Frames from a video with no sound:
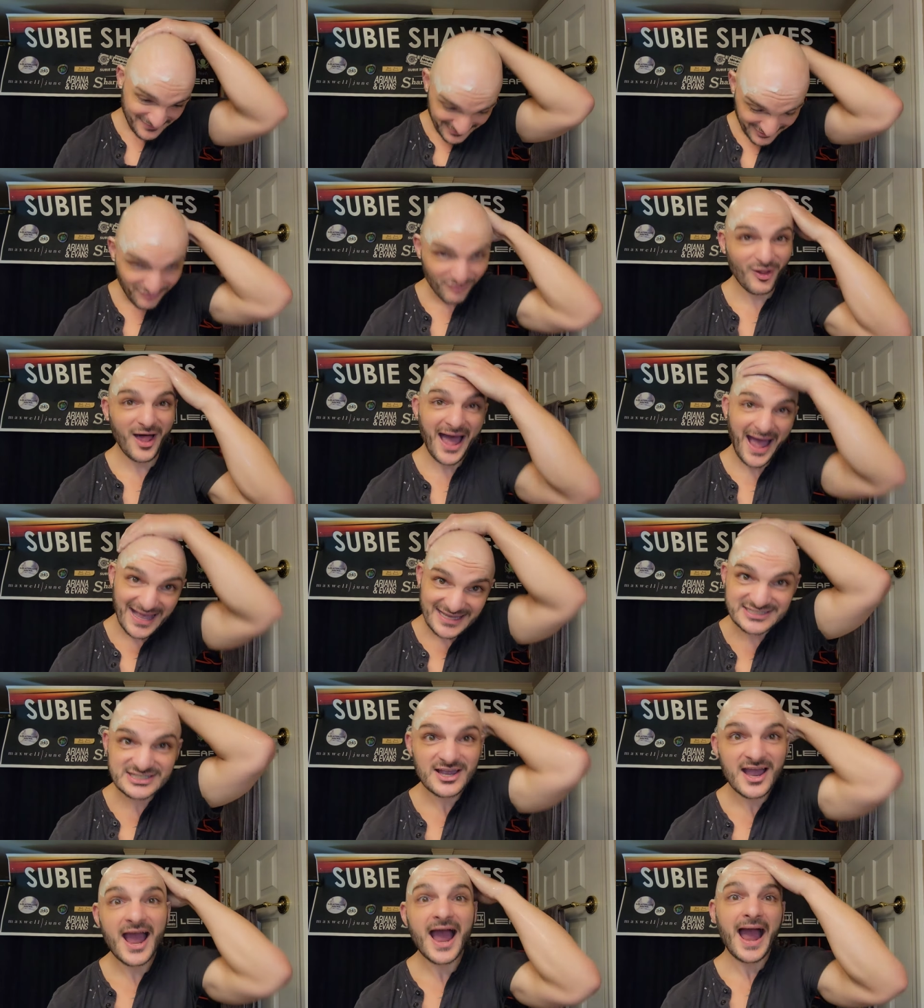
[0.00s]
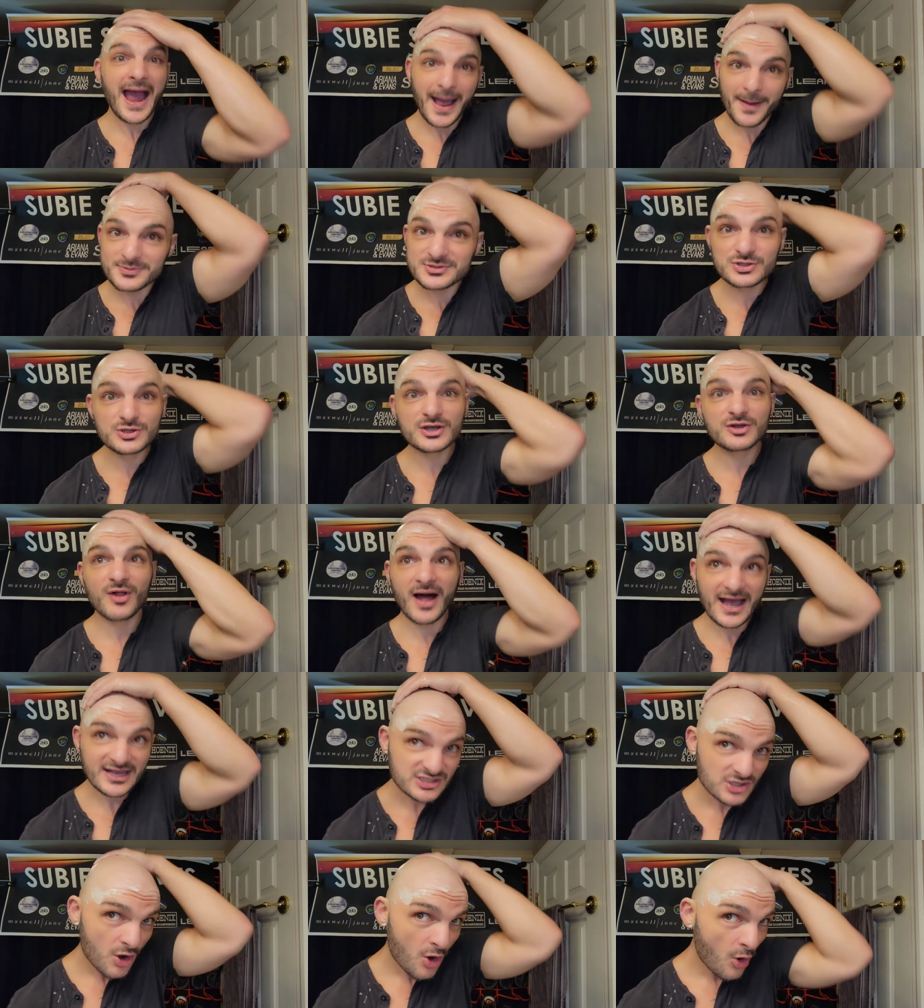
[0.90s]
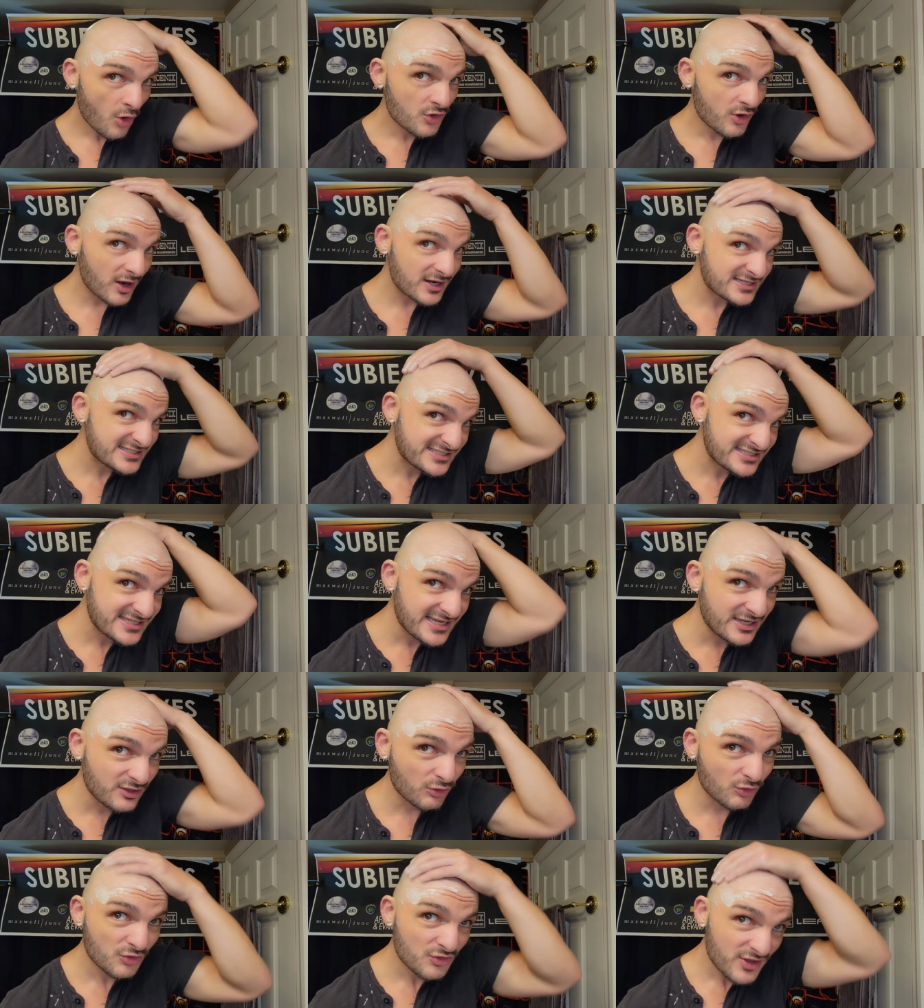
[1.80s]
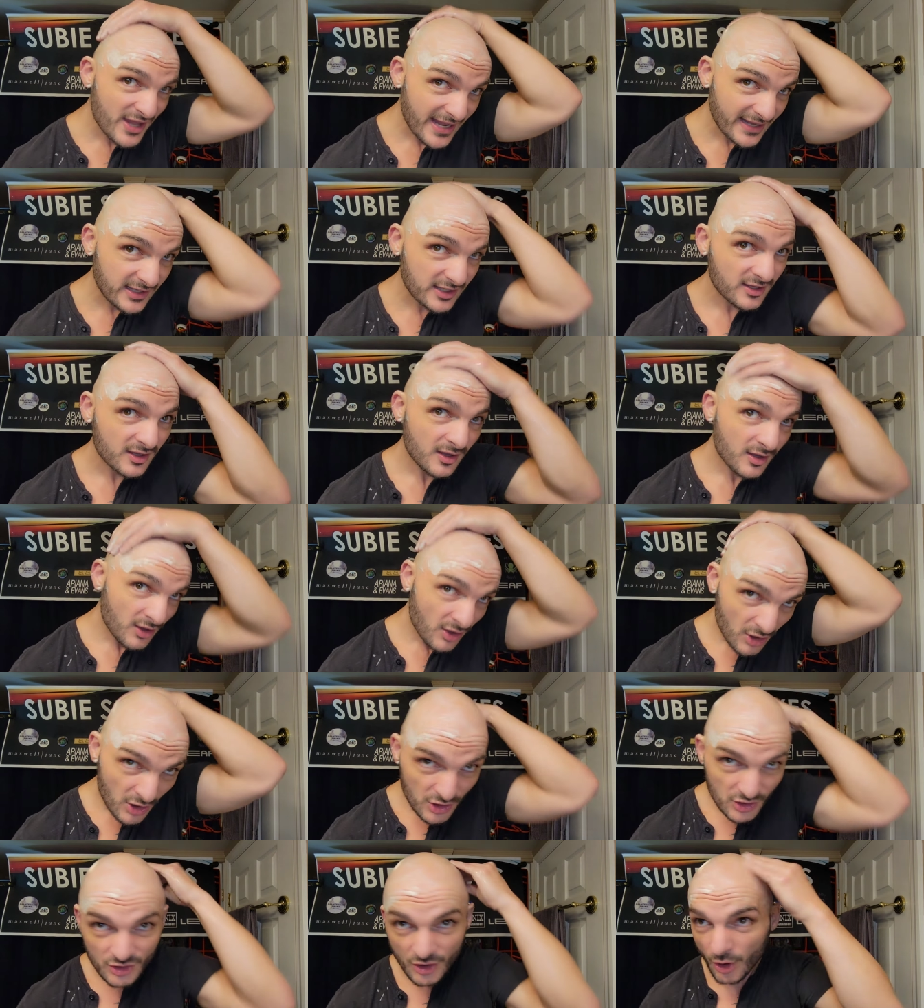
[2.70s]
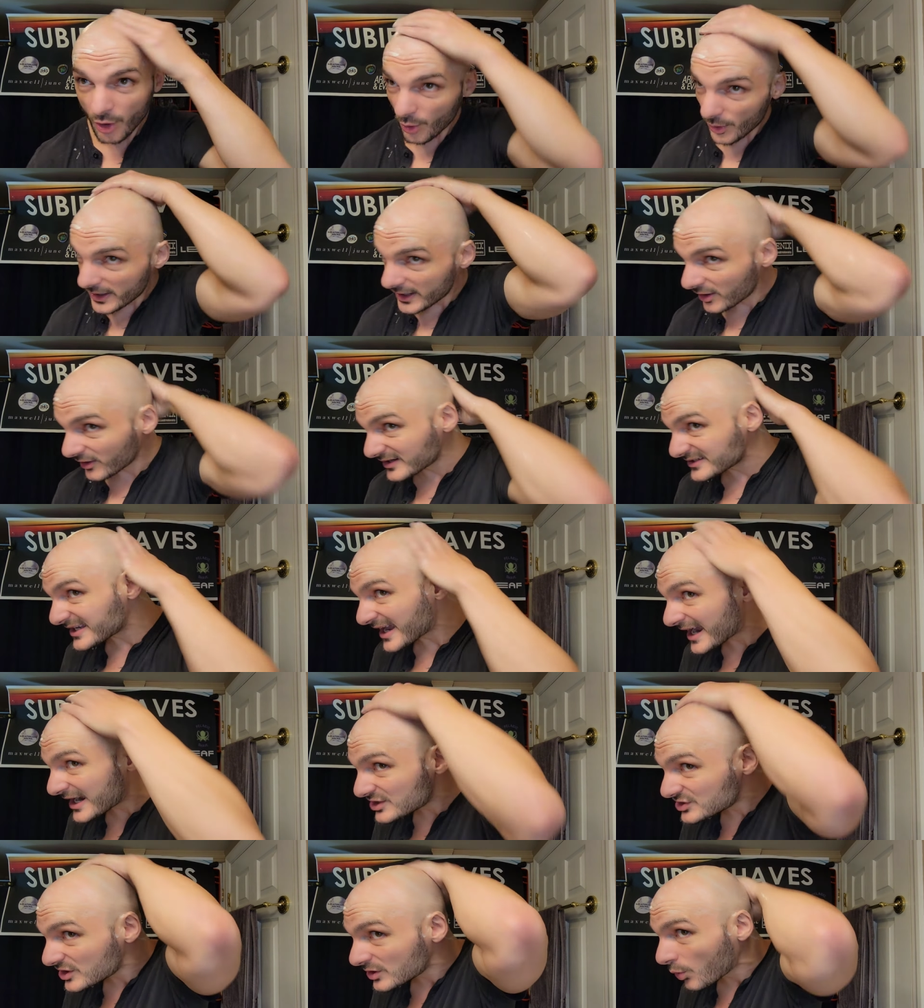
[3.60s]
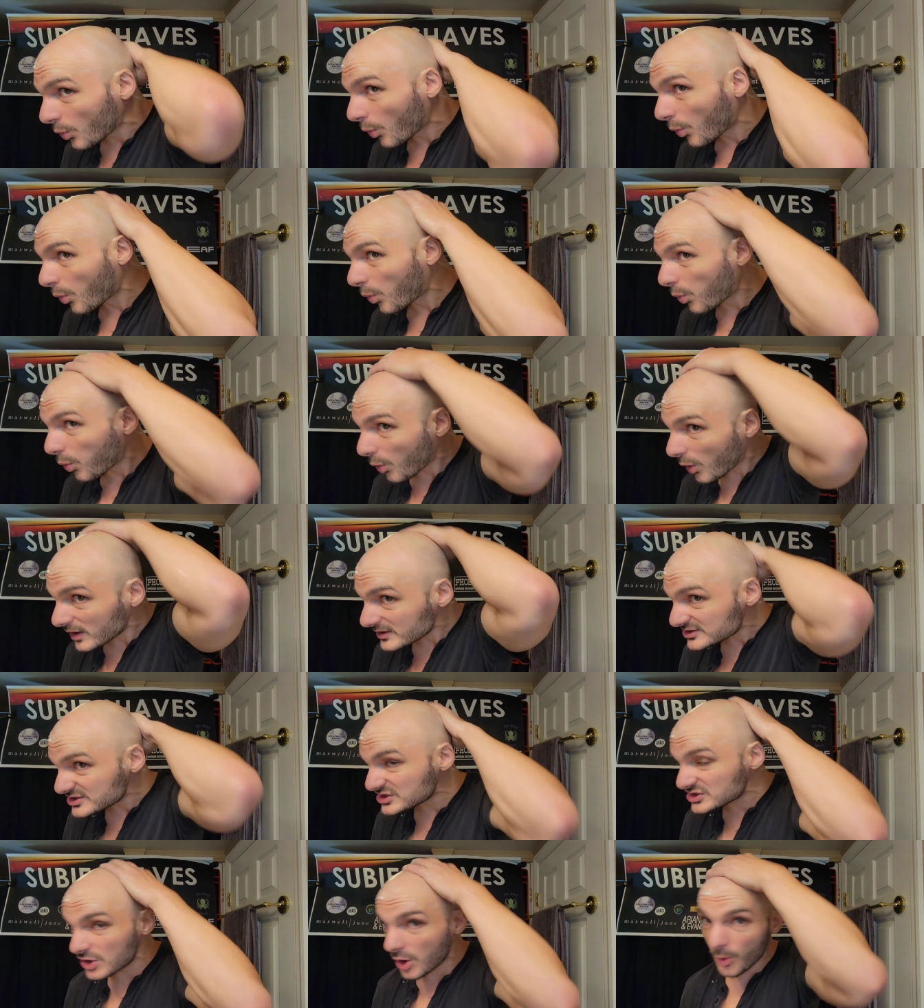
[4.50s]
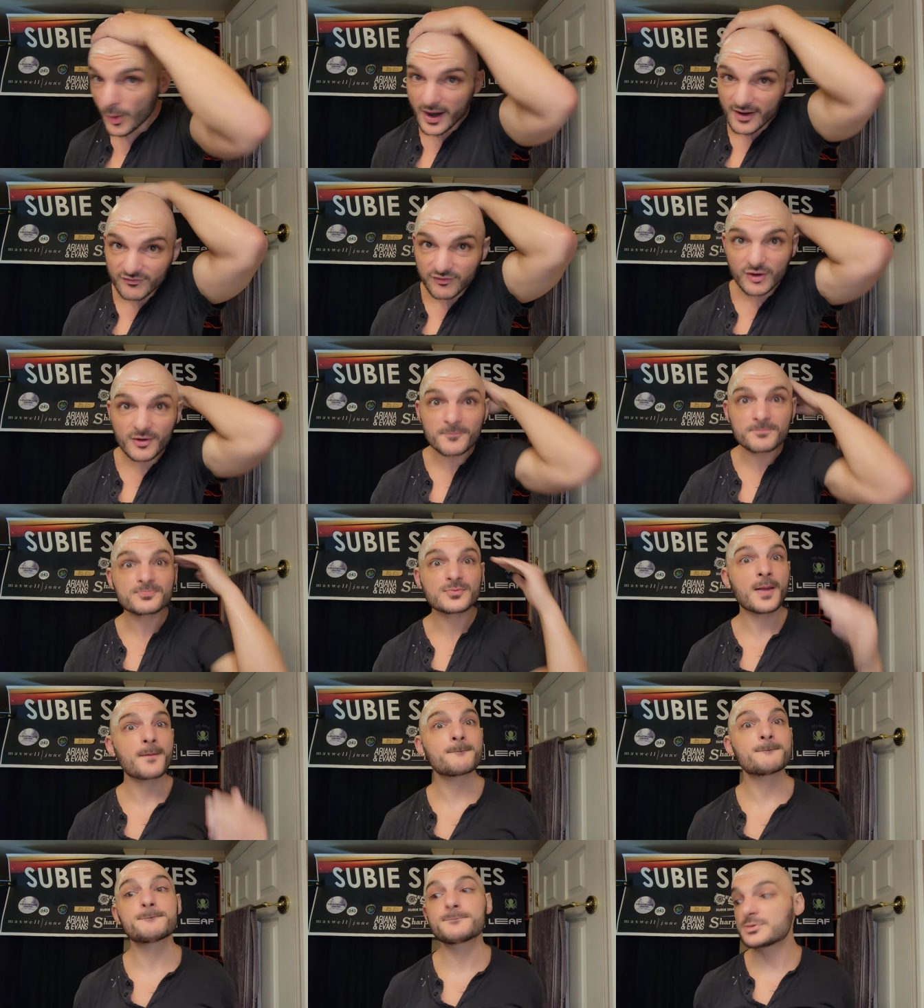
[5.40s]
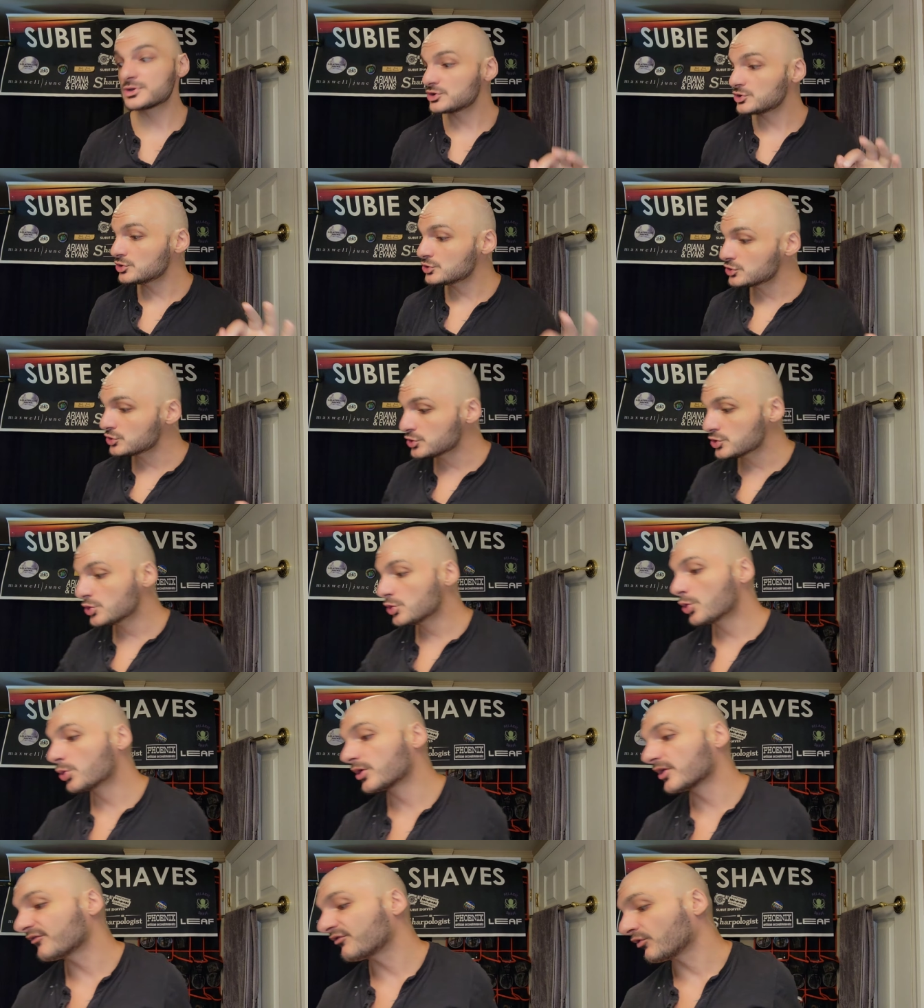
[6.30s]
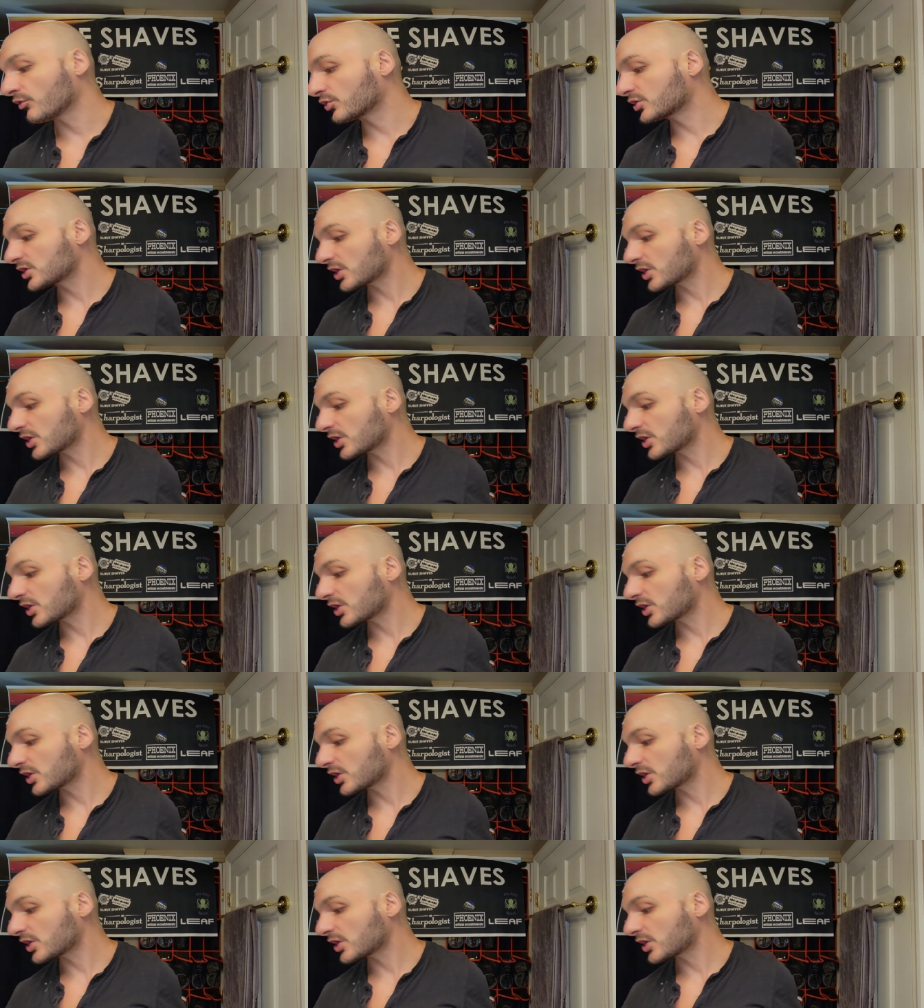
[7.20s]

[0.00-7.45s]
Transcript: glass, absolutely glass, not a single nick, no irritation whatsoever. Beautiful,